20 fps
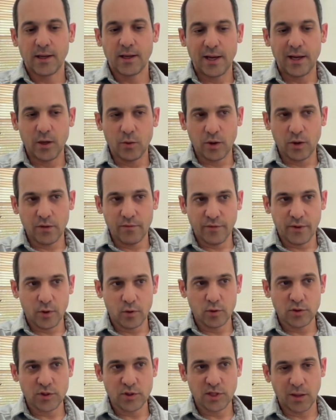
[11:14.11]
Any one of
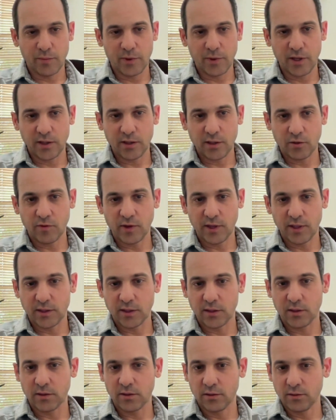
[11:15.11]
those can be
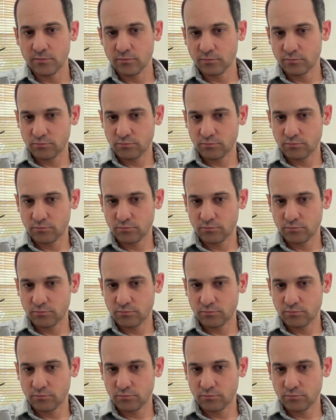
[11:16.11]
integrated